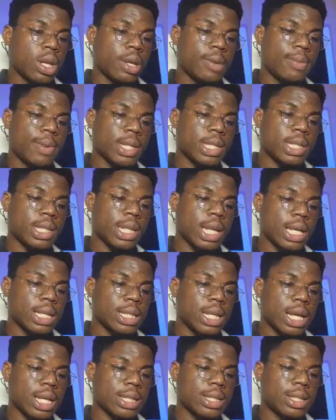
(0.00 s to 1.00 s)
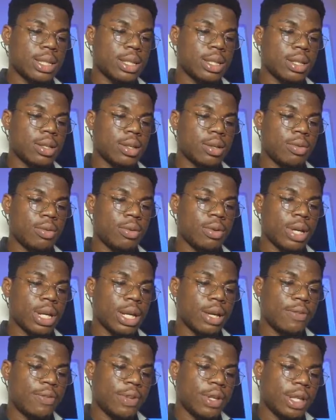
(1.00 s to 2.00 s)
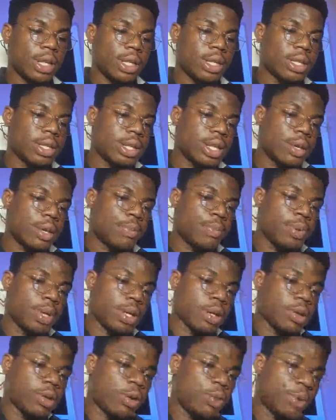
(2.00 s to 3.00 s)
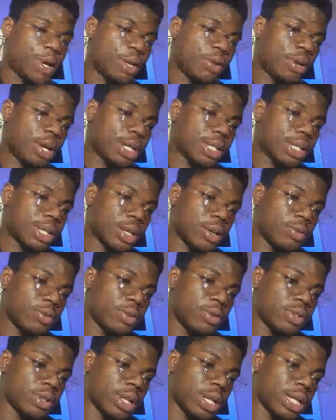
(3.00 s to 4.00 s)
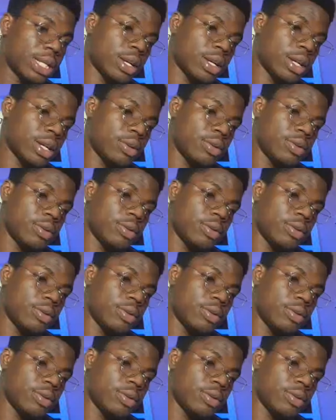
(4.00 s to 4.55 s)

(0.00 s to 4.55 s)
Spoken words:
The person that is asking whether video editing dey pay. Hope I don't answer the question right now.